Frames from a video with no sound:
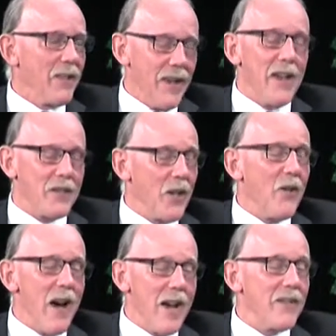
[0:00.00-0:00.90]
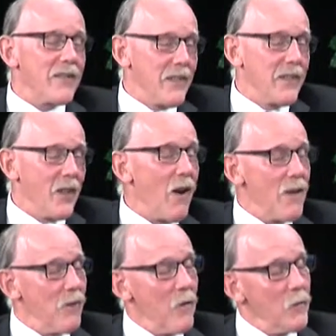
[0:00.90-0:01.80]
Yeah, so I
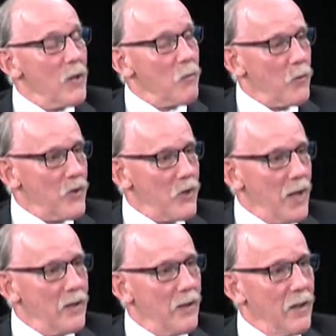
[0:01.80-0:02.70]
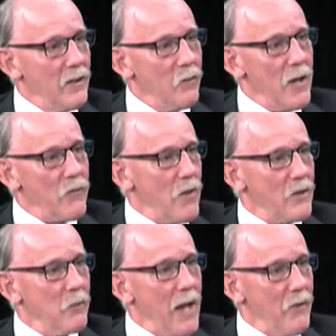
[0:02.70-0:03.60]
really appreciate the
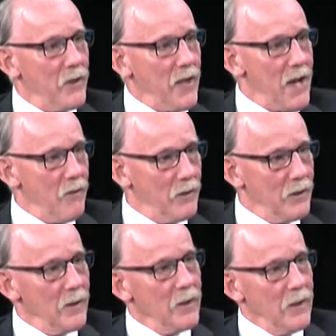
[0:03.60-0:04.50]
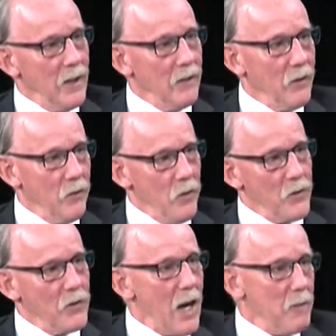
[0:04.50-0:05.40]
restaurants that we have in town. And
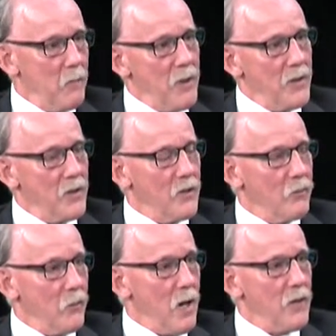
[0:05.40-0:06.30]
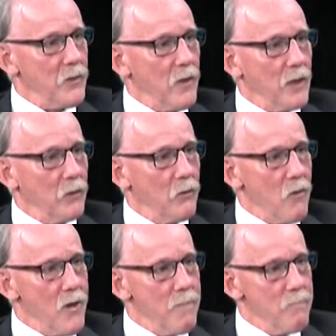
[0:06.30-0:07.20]
those are the types of businesses we'd also like to
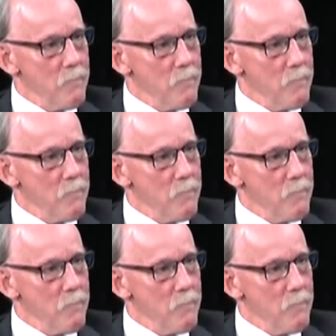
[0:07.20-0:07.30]
lure in.